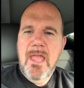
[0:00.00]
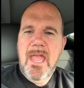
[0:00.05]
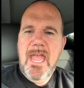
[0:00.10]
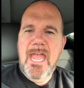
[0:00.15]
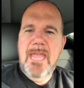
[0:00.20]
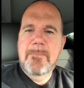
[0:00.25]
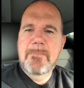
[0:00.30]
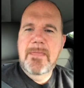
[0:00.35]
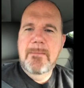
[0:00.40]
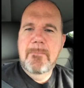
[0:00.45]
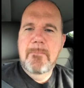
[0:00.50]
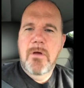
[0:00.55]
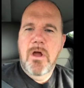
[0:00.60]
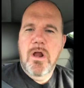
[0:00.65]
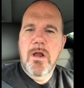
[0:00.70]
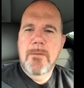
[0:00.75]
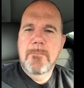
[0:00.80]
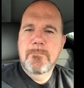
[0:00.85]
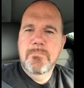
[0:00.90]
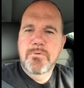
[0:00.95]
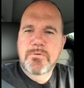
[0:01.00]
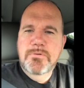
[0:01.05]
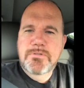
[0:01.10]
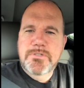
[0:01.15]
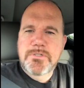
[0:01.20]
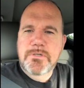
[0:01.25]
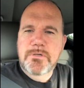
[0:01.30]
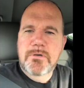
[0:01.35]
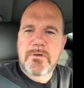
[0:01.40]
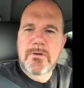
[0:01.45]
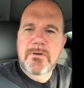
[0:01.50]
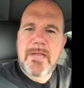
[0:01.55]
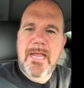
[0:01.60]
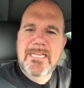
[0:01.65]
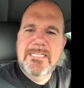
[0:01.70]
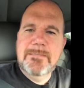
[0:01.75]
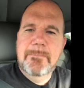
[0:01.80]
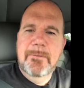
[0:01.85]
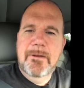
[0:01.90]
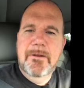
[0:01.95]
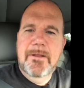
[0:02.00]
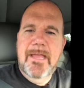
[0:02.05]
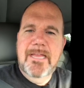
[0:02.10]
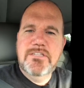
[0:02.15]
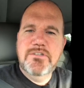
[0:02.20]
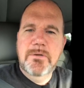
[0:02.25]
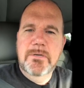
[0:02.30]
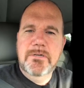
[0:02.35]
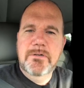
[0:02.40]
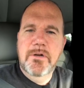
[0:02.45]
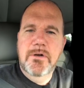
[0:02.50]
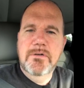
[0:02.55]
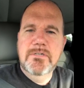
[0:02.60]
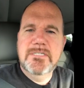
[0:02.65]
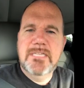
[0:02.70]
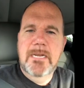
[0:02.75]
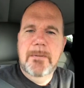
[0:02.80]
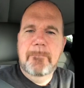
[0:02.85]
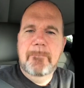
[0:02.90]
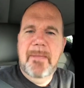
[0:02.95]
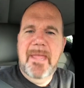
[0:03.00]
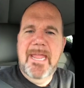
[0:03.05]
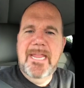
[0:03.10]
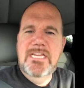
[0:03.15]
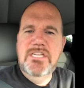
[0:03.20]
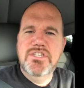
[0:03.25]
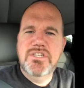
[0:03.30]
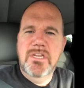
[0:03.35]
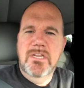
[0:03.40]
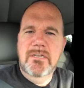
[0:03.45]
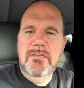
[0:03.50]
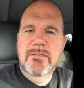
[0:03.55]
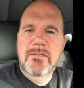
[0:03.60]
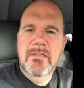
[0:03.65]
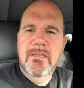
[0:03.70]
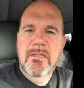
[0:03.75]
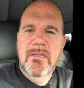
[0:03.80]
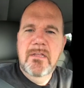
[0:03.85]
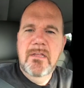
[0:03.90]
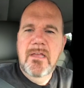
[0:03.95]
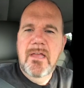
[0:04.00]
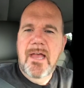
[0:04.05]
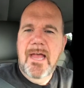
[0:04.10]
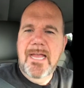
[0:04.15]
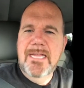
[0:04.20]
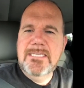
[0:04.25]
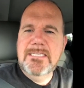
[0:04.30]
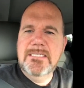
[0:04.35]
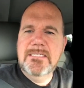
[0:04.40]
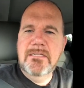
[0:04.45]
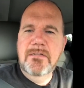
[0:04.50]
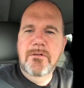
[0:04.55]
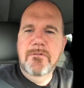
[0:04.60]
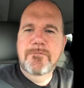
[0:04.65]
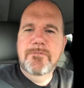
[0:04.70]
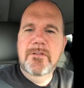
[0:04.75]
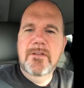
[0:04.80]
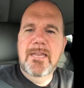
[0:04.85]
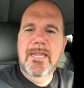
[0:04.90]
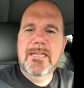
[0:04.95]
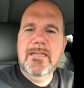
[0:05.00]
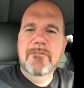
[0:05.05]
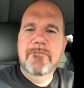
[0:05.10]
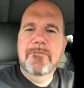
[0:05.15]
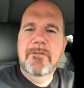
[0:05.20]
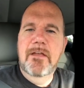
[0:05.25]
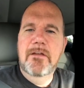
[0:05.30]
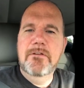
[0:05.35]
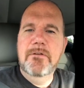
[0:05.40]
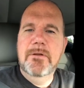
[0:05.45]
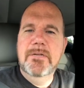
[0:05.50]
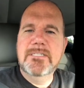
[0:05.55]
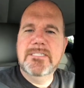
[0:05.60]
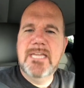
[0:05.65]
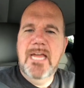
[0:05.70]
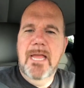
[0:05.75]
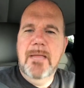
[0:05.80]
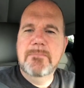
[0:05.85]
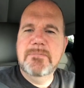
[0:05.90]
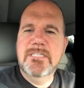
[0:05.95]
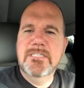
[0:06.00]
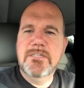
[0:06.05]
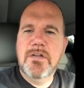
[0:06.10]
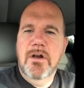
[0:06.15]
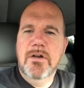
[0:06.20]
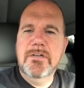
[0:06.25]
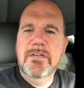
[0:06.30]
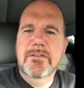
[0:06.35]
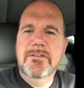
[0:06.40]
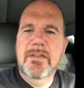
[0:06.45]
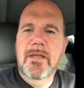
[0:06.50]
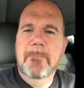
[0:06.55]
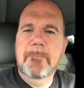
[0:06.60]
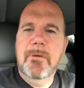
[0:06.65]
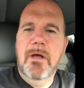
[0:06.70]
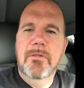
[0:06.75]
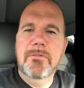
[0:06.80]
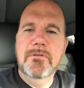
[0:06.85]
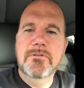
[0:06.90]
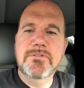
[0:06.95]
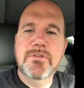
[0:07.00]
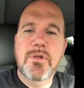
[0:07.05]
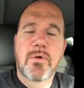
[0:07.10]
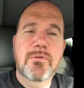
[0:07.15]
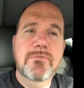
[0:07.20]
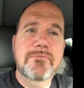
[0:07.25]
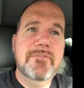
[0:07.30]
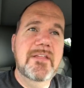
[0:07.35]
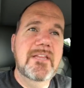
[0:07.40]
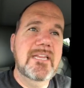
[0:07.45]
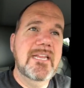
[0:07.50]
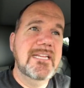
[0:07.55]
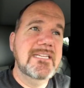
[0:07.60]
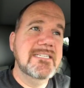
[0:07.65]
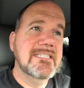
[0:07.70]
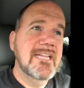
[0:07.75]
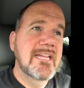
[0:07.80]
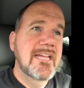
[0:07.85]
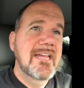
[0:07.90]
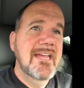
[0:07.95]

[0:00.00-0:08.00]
Amy Marm Brewster, as a bariatric nurse and a patient, I still feel like a failure at times. It's hard to dump all those old feelings.